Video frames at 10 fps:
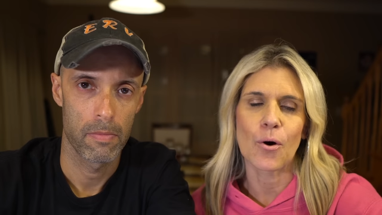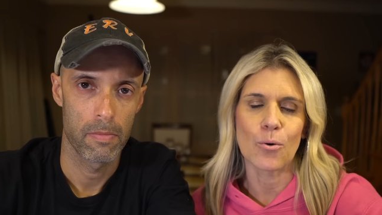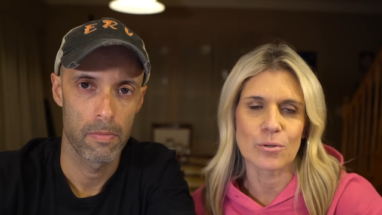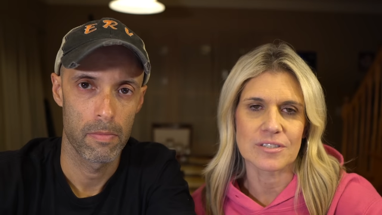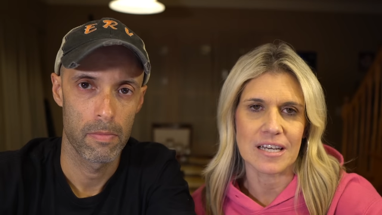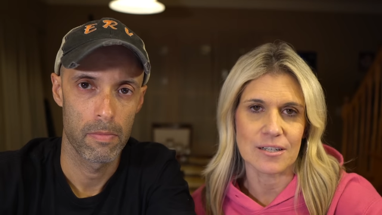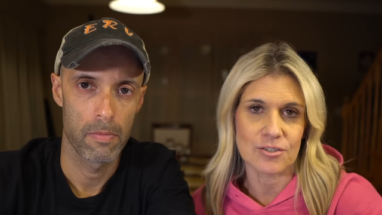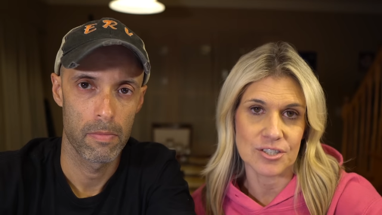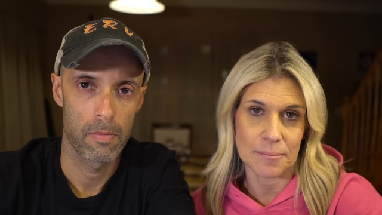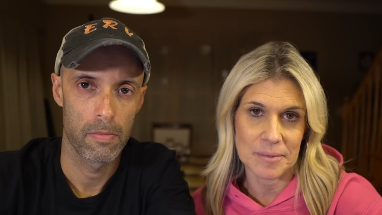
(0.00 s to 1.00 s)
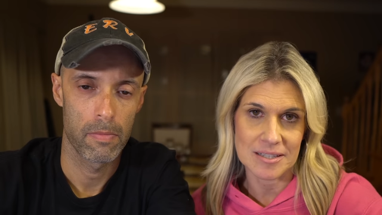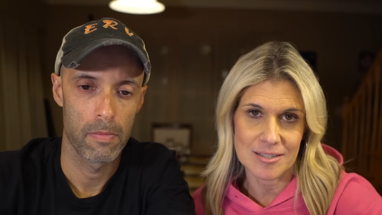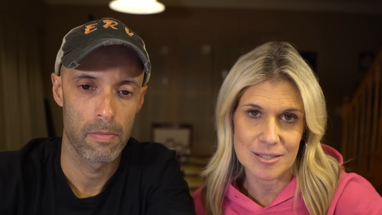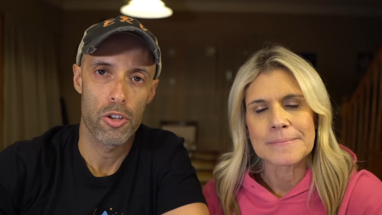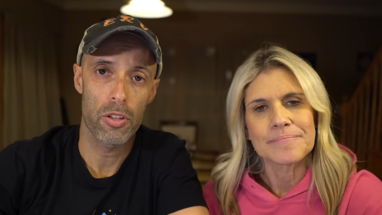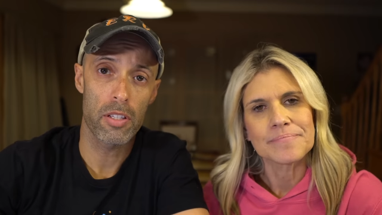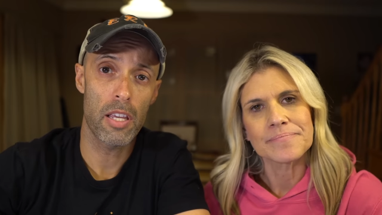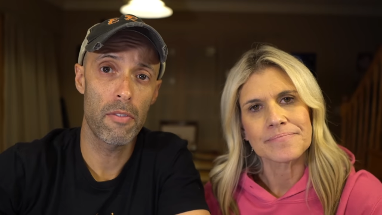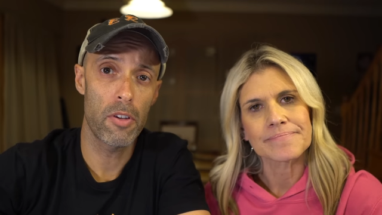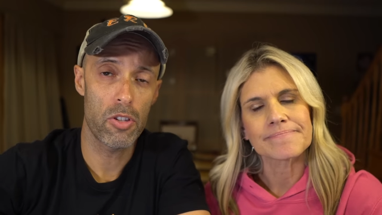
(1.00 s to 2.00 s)
Speaker 1: wholesale shipments.
Speaker 2: So let's
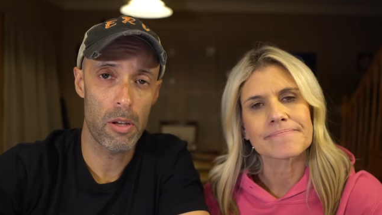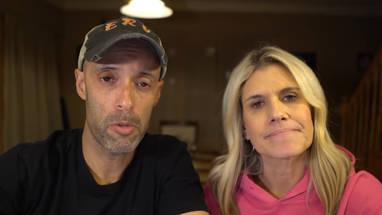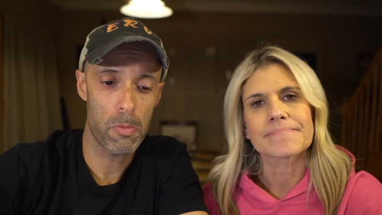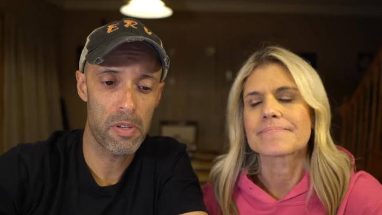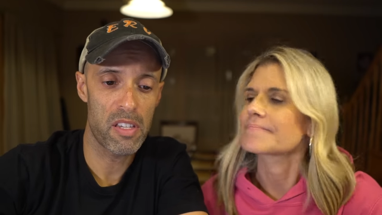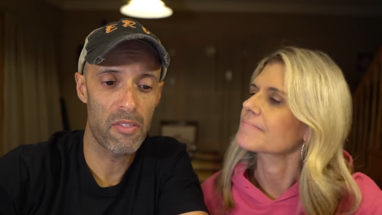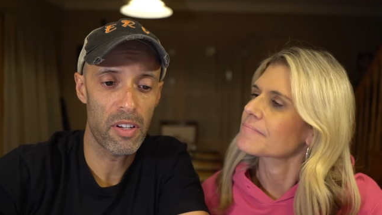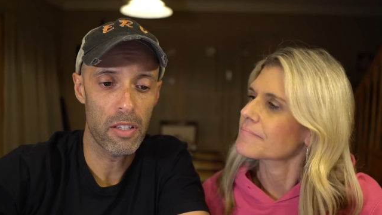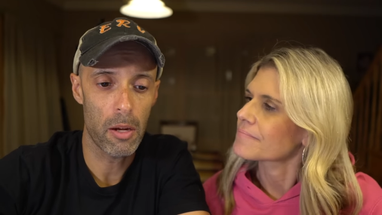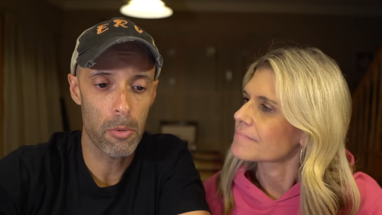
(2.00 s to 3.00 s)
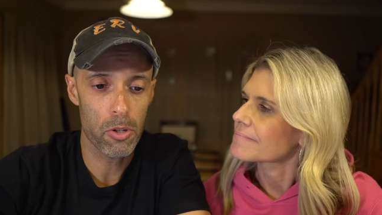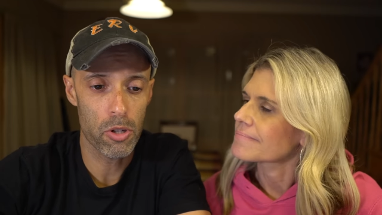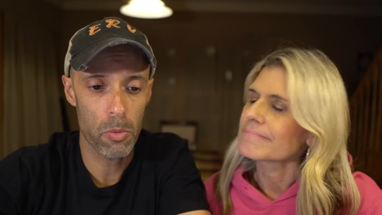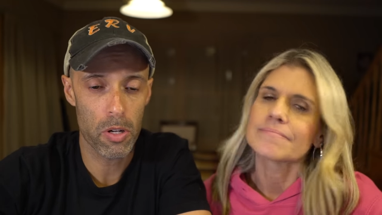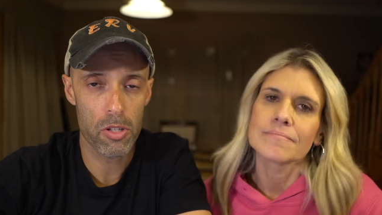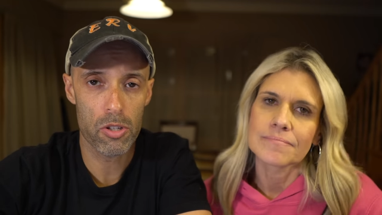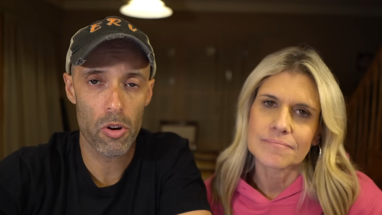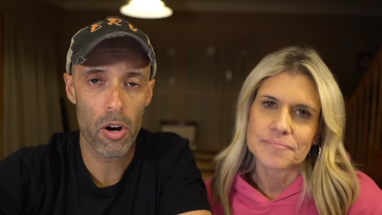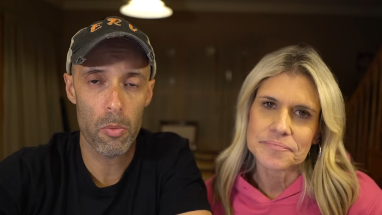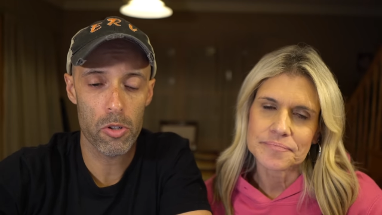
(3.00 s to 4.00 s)
give you some specific numbers. So we're going to
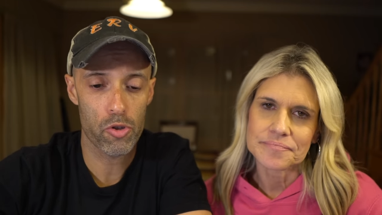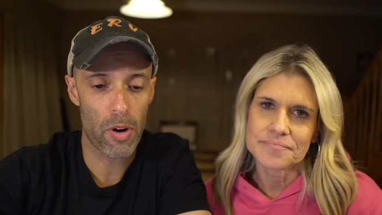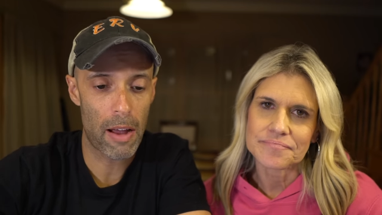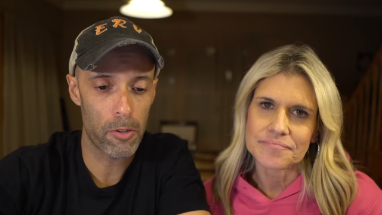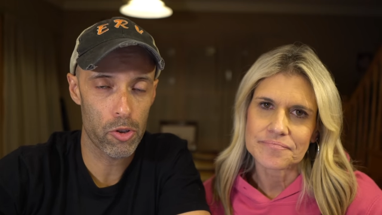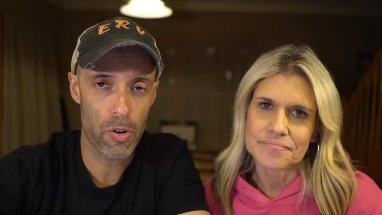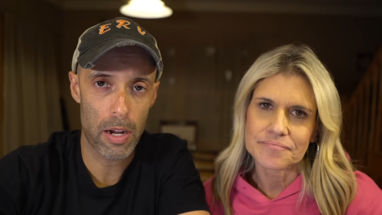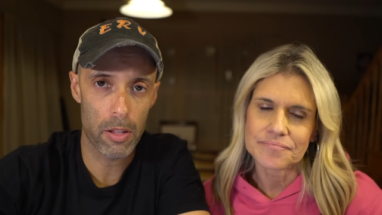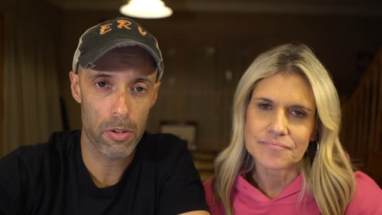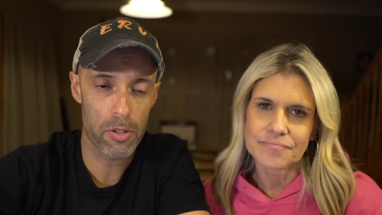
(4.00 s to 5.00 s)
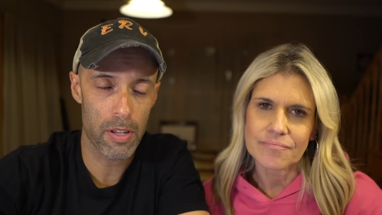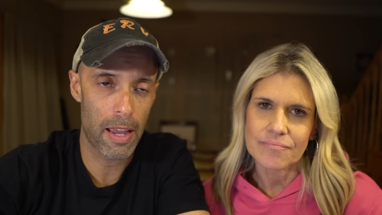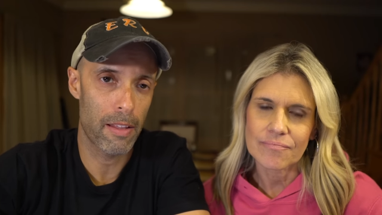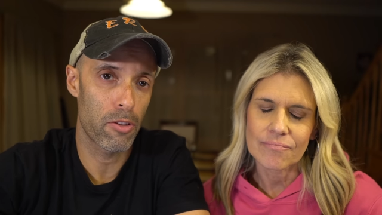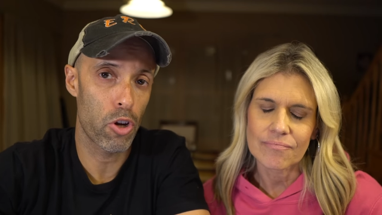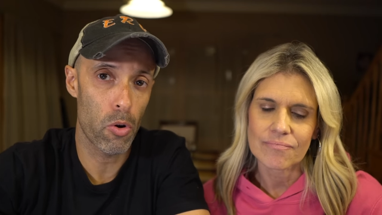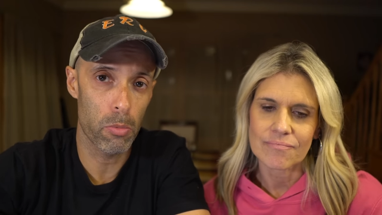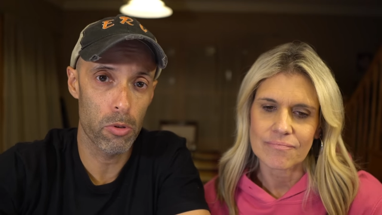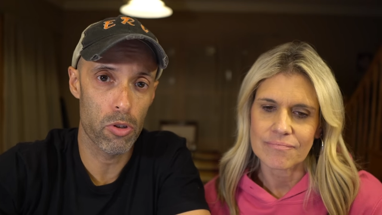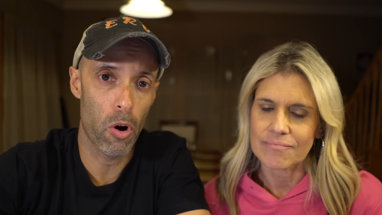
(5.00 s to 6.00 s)
start with travel trailers, and
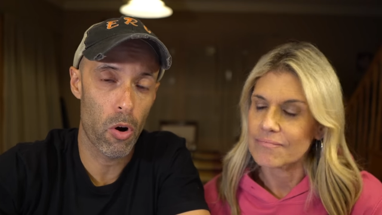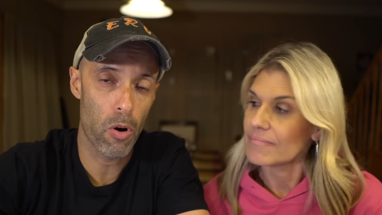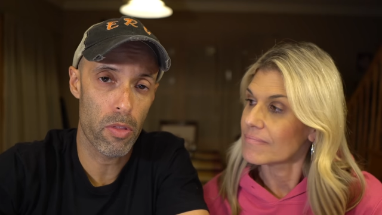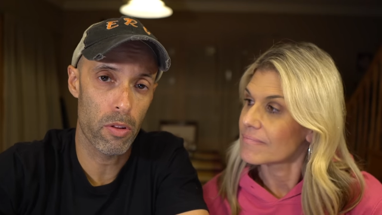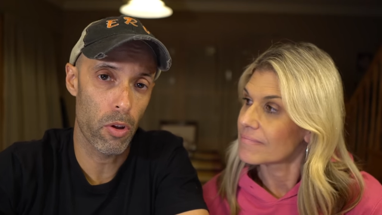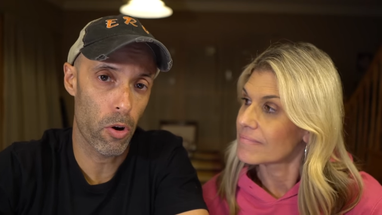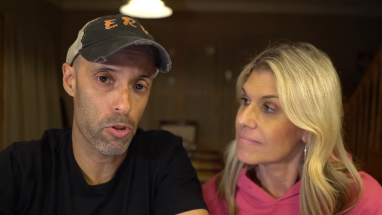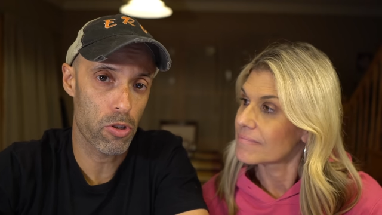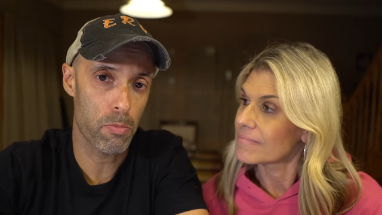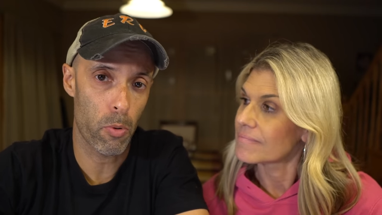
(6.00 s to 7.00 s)
towables are the largest